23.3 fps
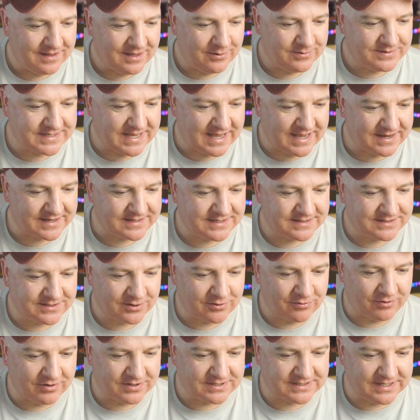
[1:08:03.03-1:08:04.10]
It was X is a
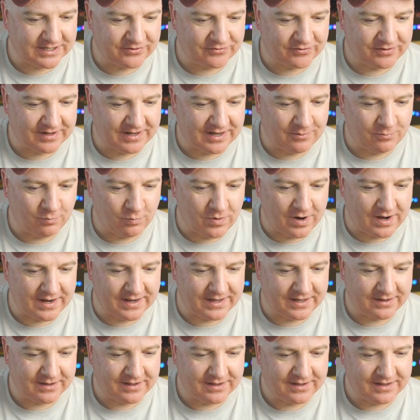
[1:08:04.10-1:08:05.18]
cross literally, and
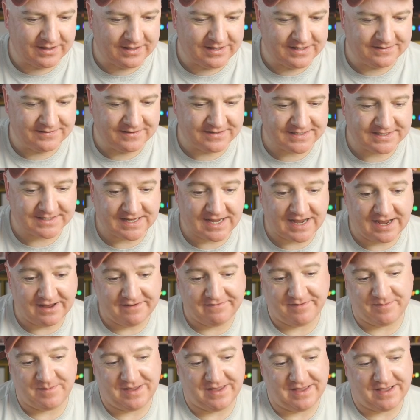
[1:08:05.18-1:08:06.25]
Y in the sky
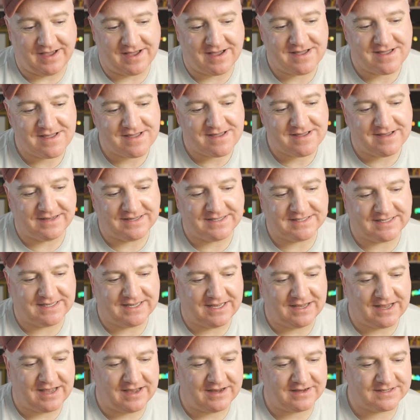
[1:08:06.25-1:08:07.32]
for me. Ah, I
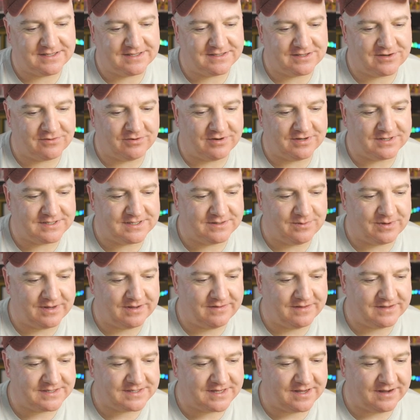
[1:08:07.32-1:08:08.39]
see. X is across the
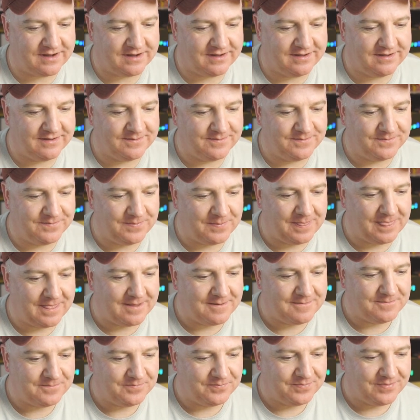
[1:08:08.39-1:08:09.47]
line the sky.
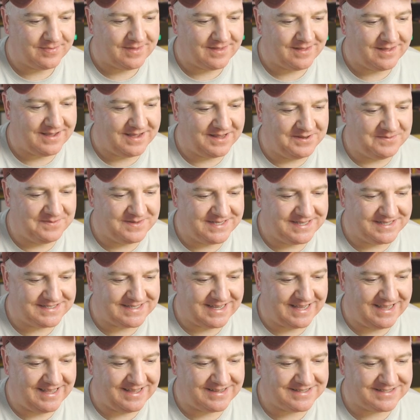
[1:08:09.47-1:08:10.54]
Adam says
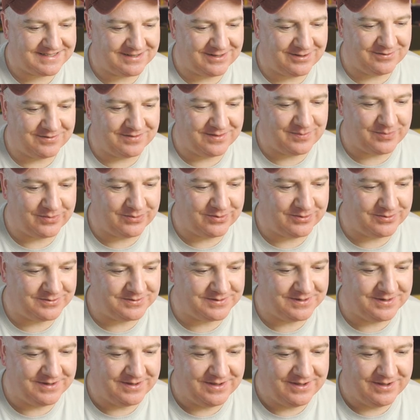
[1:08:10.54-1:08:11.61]
X along the
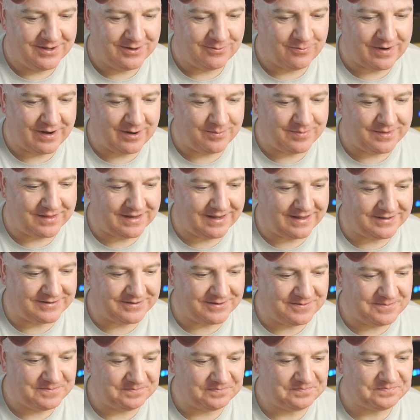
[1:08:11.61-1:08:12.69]
board, Y up the ladder.